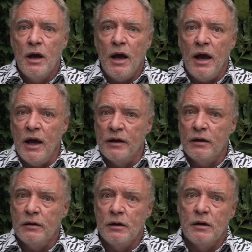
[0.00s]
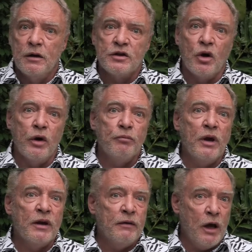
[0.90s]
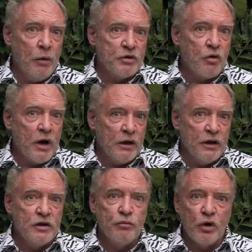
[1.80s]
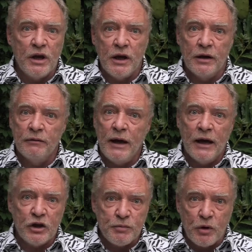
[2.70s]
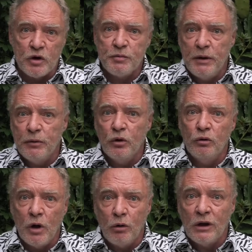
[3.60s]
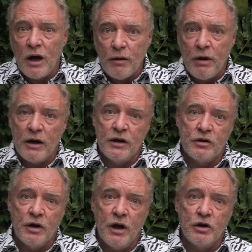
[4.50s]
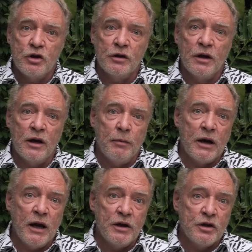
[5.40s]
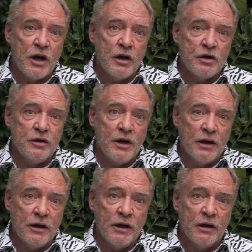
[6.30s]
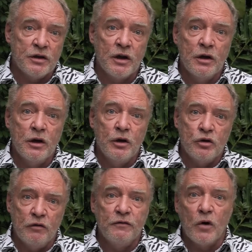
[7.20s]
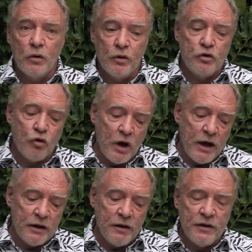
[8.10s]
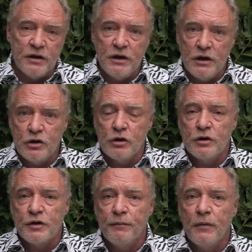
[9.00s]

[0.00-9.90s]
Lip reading: And so it helps greatly to bring in experts, people who know a lot about education and about education techniques to further train the teachers.